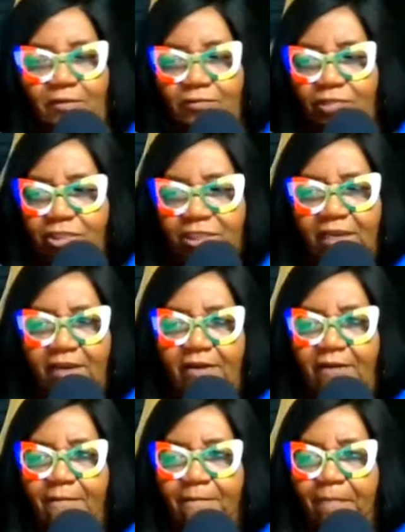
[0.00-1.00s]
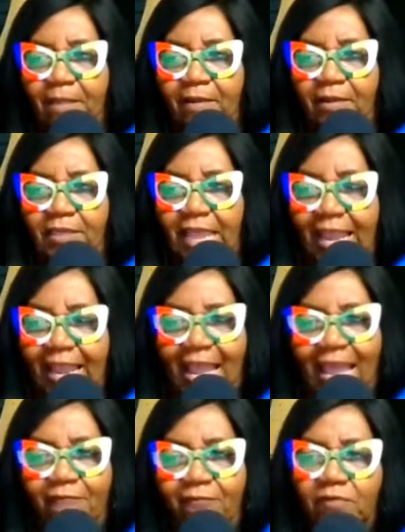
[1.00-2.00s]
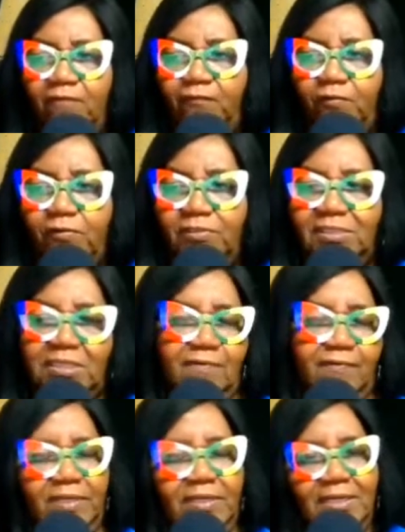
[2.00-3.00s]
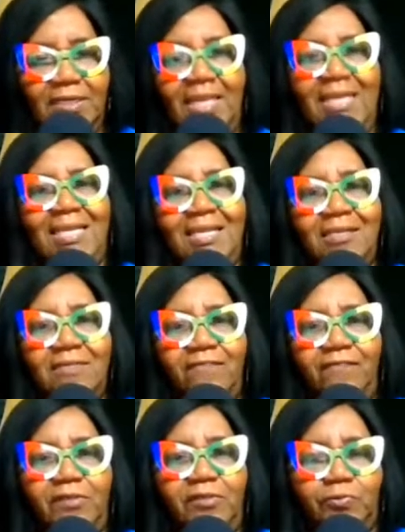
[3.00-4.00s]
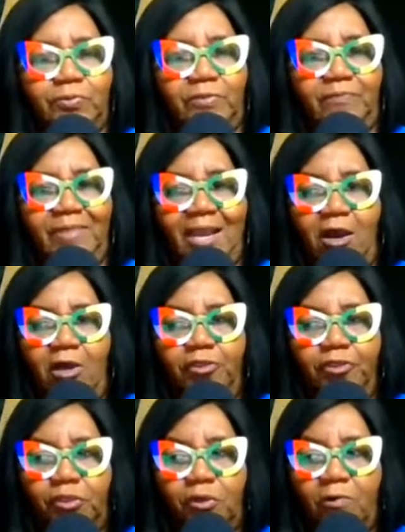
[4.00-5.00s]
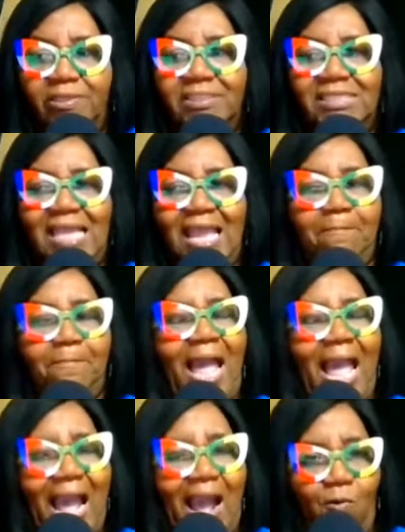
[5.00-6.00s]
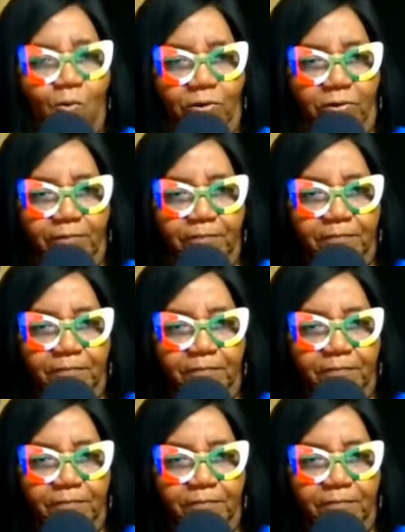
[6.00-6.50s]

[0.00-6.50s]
share. Okay. Having a voice gives an individual authority and power.